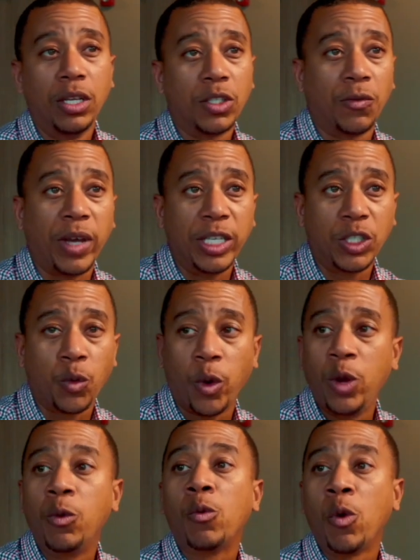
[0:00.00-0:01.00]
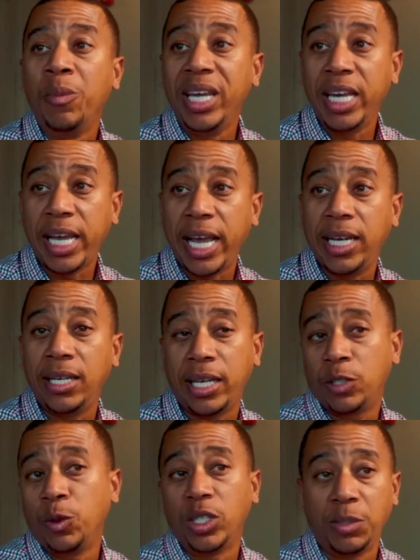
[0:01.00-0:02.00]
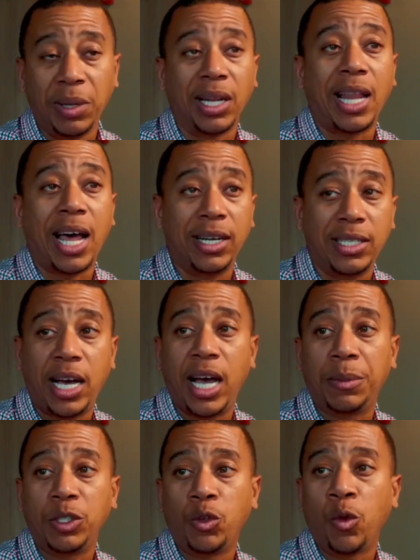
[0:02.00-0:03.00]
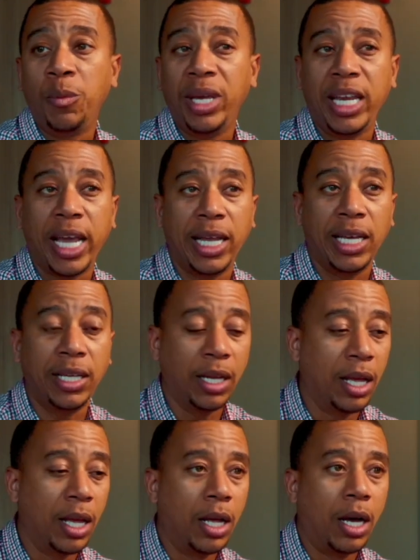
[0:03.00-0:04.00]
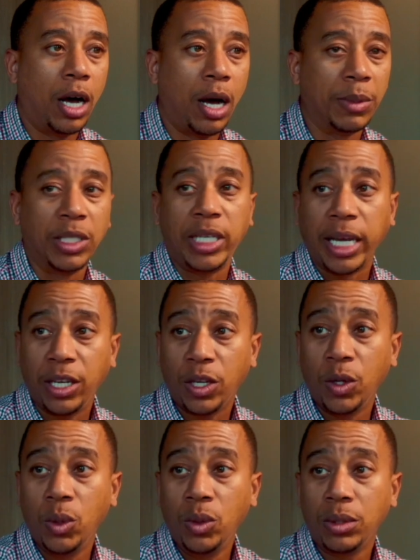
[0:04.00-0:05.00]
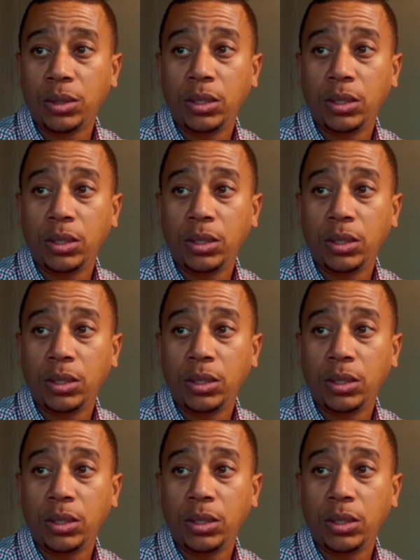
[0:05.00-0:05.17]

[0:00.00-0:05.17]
So phase 3, we're remediating. That's where you can spend a lot of time because you're remediating the technical